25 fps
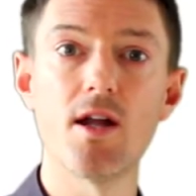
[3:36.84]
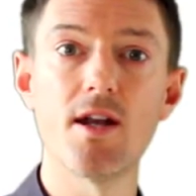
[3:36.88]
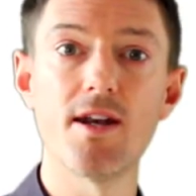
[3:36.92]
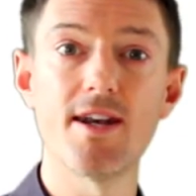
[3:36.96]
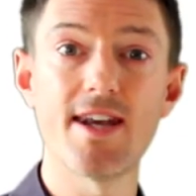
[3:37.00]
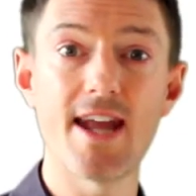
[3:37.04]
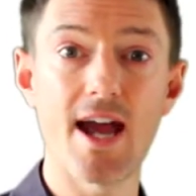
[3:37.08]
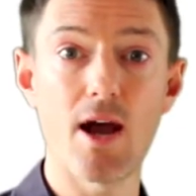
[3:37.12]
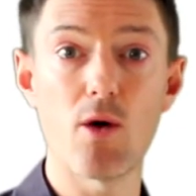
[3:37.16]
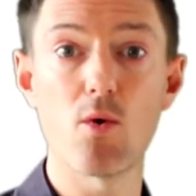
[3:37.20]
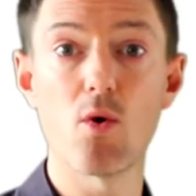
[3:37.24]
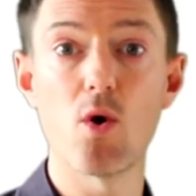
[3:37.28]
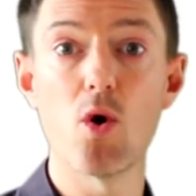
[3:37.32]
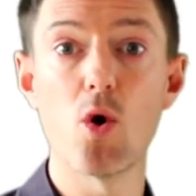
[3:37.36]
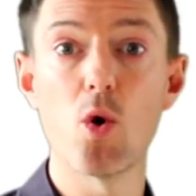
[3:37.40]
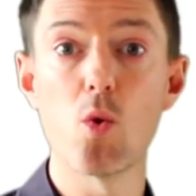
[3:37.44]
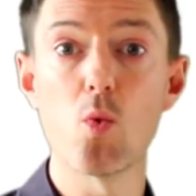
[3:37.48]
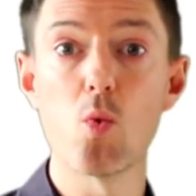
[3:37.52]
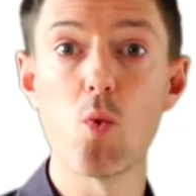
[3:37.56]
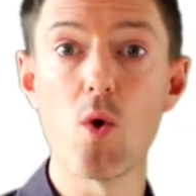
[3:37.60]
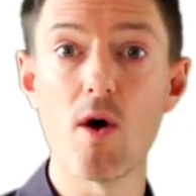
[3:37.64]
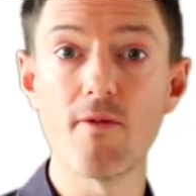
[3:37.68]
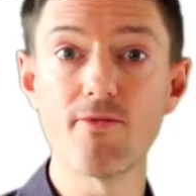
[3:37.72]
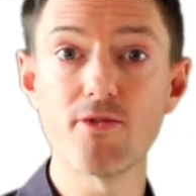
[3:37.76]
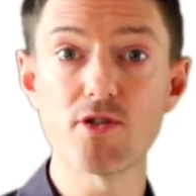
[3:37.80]
Now,
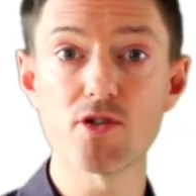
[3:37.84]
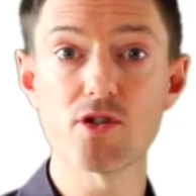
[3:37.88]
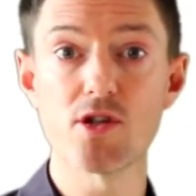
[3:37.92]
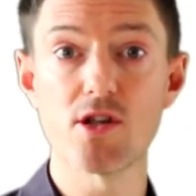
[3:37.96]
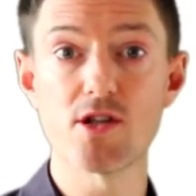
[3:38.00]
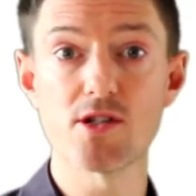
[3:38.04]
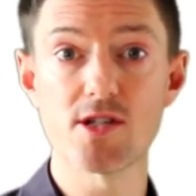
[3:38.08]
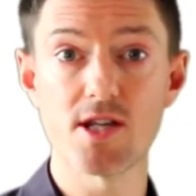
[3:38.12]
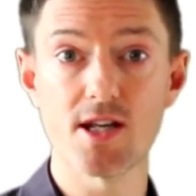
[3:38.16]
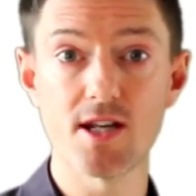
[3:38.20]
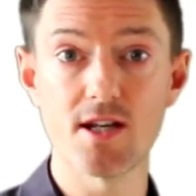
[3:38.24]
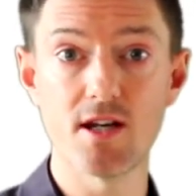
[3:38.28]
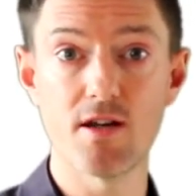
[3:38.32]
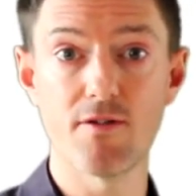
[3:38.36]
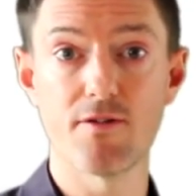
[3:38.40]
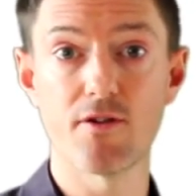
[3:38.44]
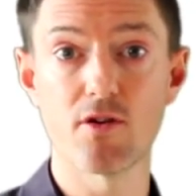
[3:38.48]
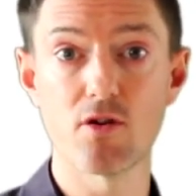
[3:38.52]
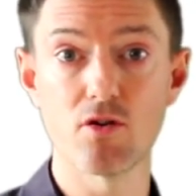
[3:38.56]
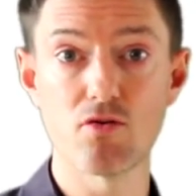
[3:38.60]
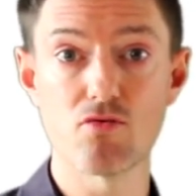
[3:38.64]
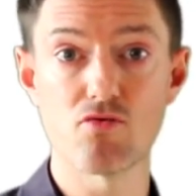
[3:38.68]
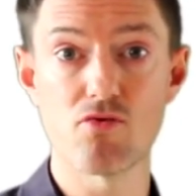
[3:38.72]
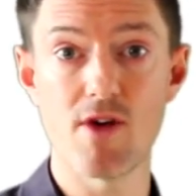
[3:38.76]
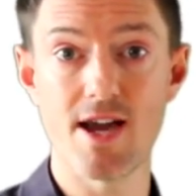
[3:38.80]
once the
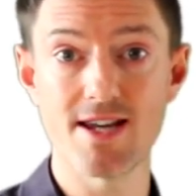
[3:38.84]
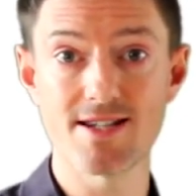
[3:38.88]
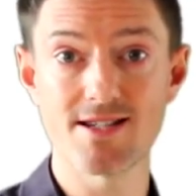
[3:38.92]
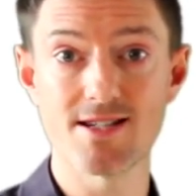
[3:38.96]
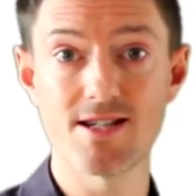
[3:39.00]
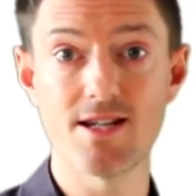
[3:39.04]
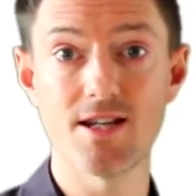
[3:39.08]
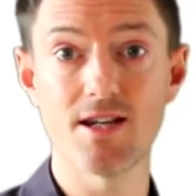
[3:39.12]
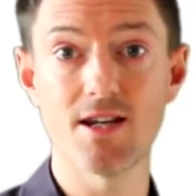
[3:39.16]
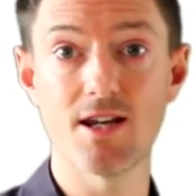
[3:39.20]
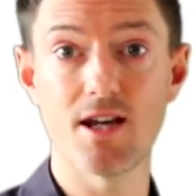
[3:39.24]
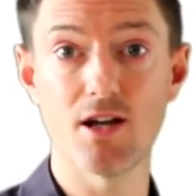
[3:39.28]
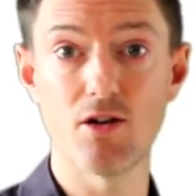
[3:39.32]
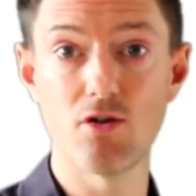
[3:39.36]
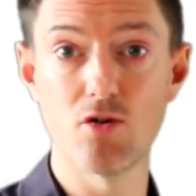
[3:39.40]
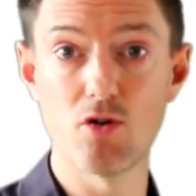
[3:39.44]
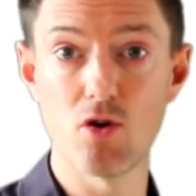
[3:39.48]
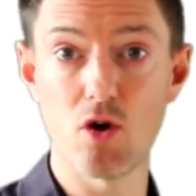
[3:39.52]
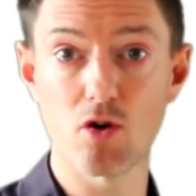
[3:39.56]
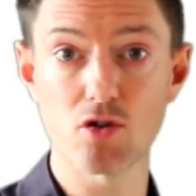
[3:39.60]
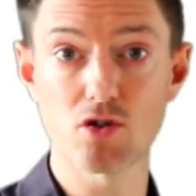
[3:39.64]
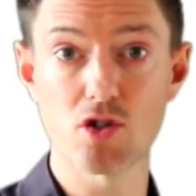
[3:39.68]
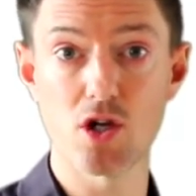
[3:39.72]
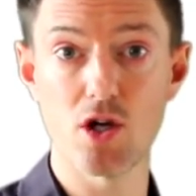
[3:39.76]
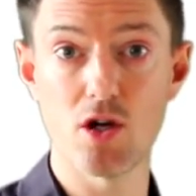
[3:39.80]
significant resting and
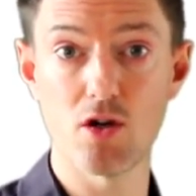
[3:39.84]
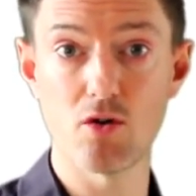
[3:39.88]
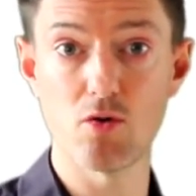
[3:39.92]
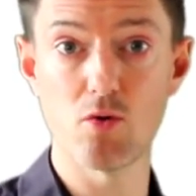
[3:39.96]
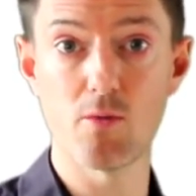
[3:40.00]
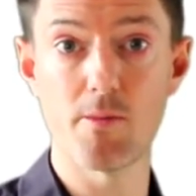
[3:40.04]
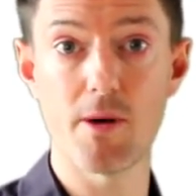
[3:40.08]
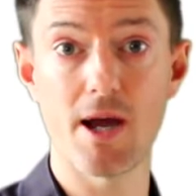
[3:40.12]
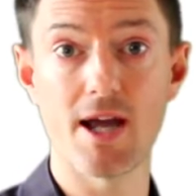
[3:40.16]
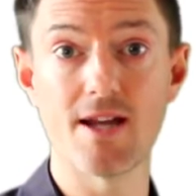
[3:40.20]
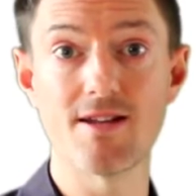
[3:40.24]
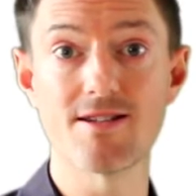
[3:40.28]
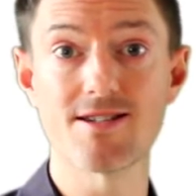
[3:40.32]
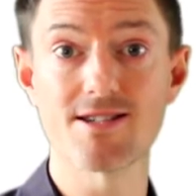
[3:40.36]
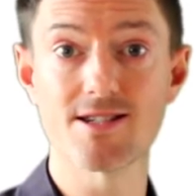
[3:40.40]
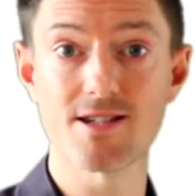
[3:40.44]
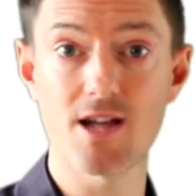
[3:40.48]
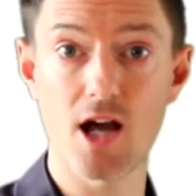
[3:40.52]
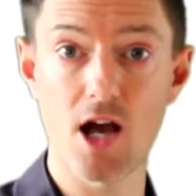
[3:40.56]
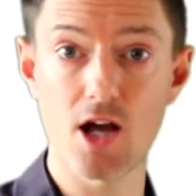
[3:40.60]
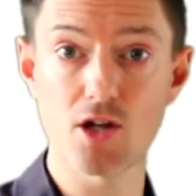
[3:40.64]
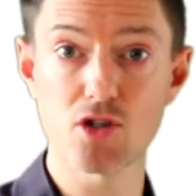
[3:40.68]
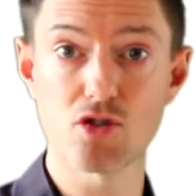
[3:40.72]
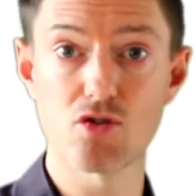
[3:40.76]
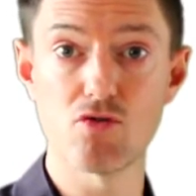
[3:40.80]
nocturnal pain
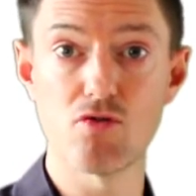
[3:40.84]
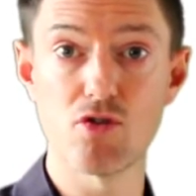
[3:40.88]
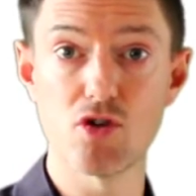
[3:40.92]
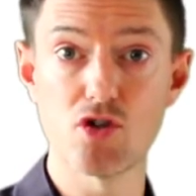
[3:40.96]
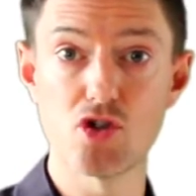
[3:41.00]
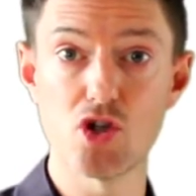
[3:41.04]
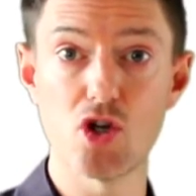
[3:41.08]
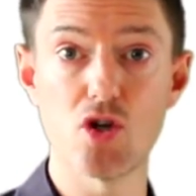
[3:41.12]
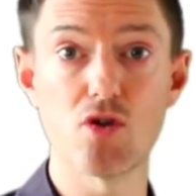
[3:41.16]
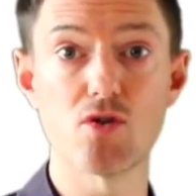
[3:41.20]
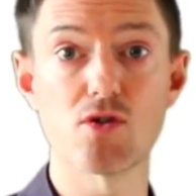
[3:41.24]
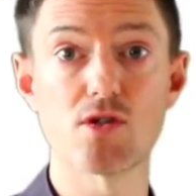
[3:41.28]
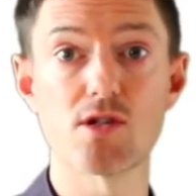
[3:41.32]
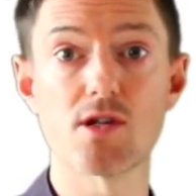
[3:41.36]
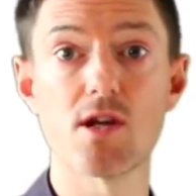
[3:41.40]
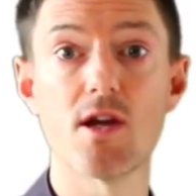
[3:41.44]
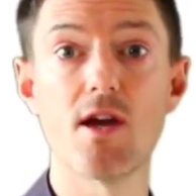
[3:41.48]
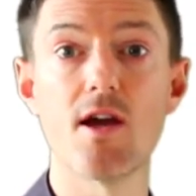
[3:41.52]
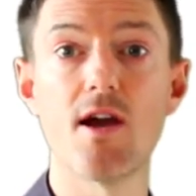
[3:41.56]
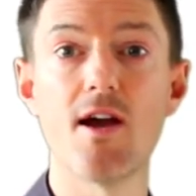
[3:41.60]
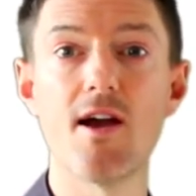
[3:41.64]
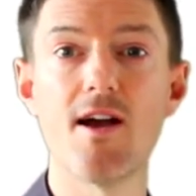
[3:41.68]
starts to reduce,